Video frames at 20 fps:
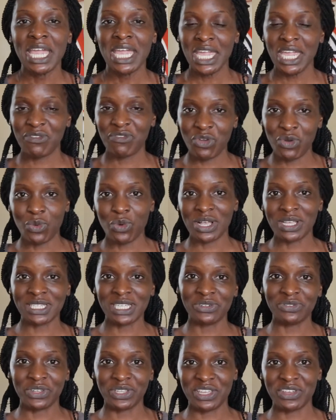if it
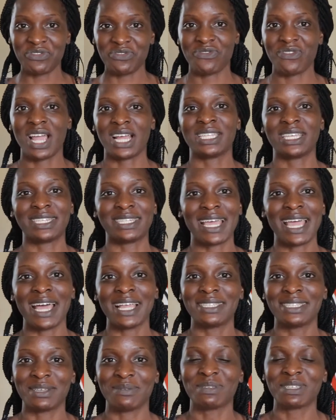wasn't for the fact that I
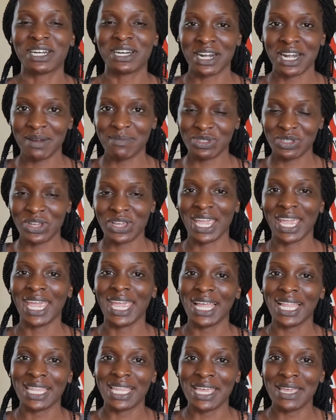had subscribed to
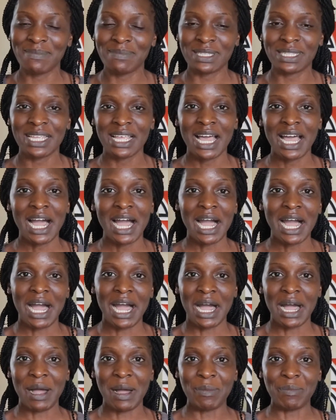KLM's
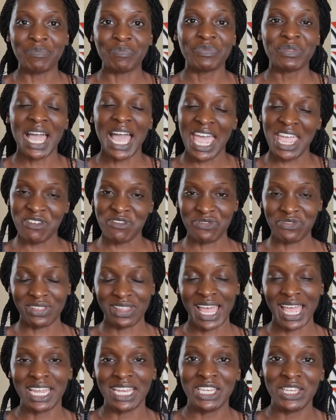
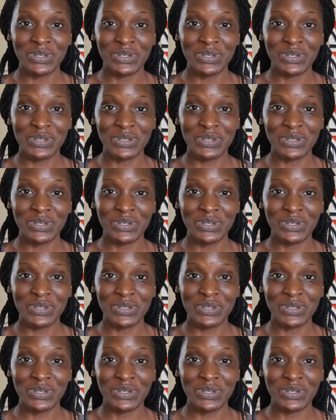iFly